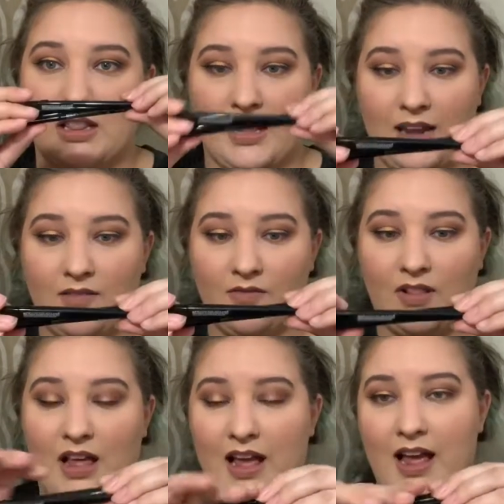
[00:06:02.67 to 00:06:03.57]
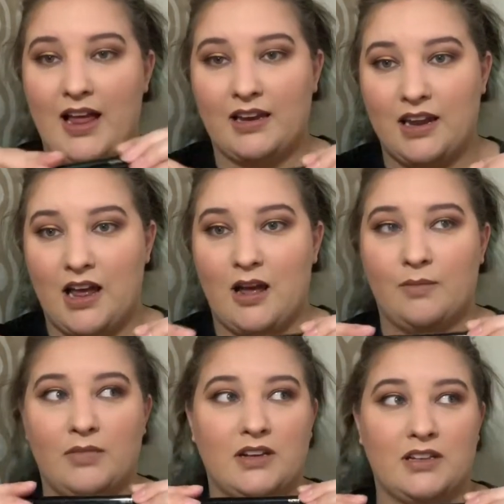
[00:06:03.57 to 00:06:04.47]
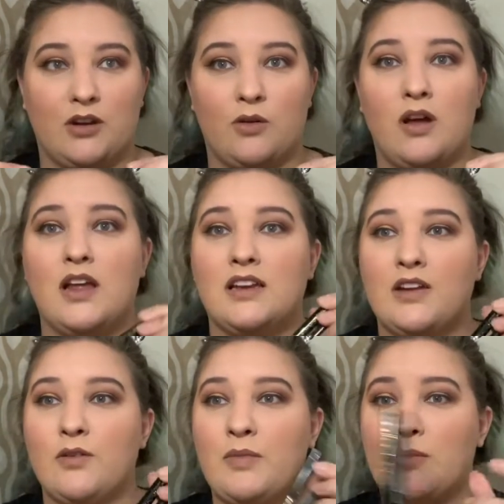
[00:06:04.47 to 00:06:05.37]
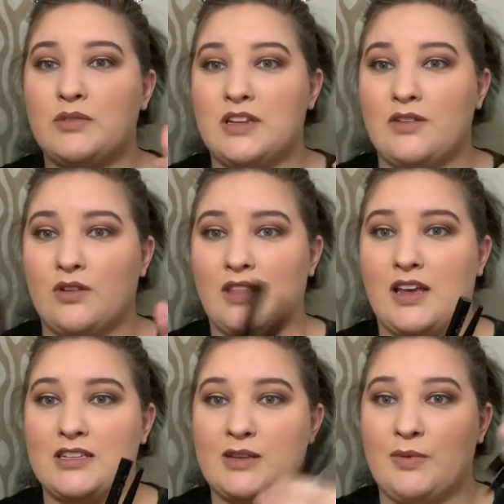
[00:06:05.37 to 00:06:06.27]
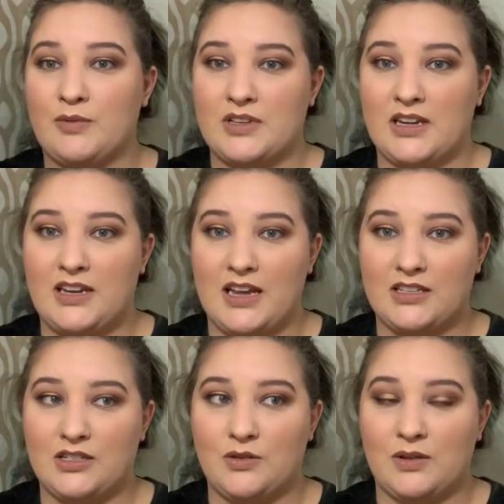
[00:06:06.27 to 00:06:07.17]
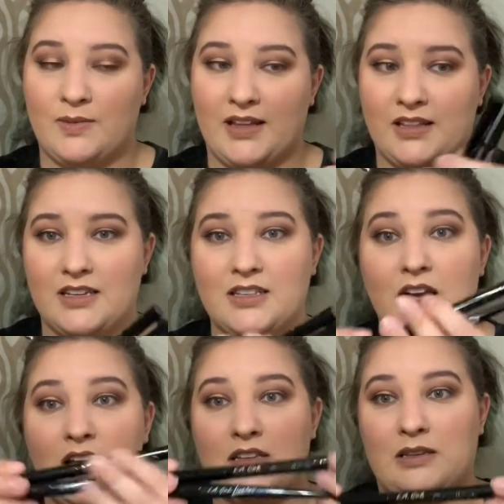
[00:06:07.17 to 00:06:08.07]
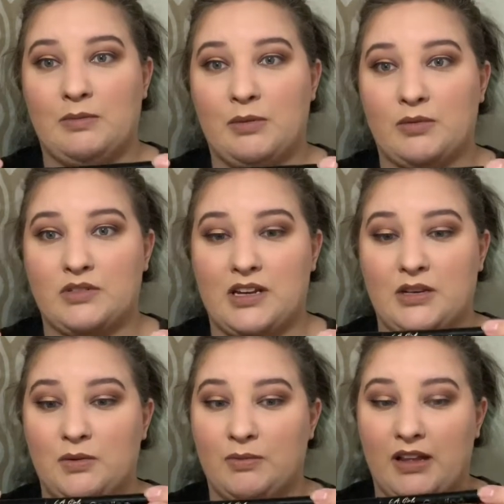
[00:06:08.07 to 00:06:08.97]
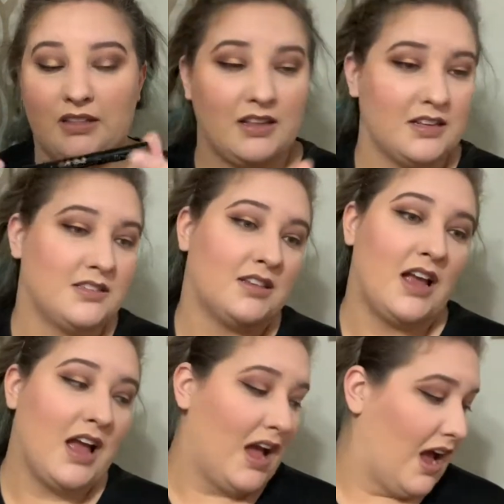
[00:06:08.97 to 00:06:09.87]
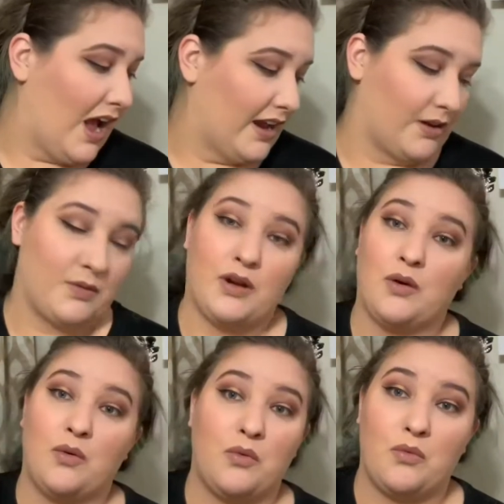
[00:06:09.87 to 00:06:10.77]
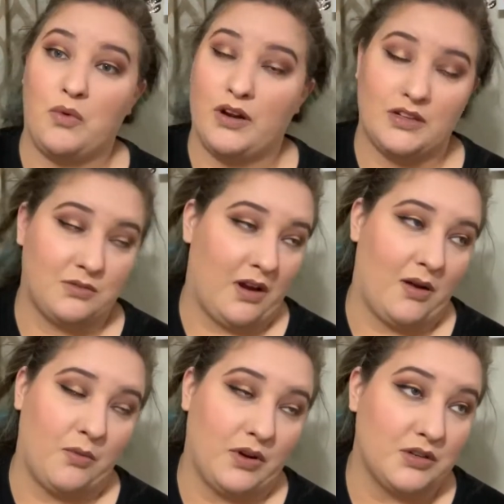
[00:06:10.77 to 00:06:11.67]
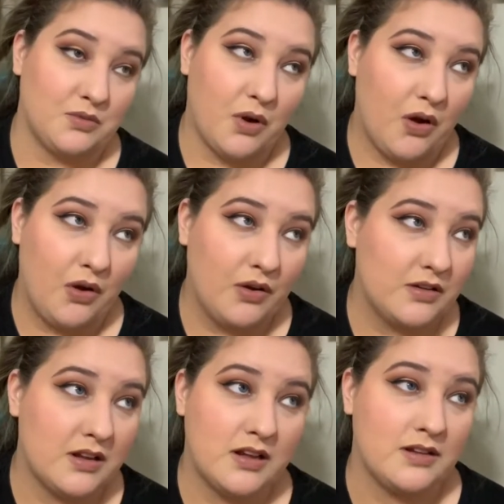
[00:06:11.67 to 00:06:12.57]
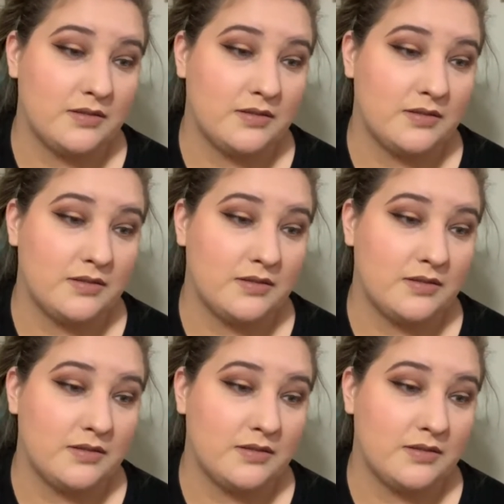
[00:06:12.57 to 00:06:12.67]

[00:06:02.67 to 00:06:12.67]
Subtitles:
lay them flat because I know different people say different things. Some people say yes, do them like this. Some people say do them like this. I don't know what is right and what is wrong.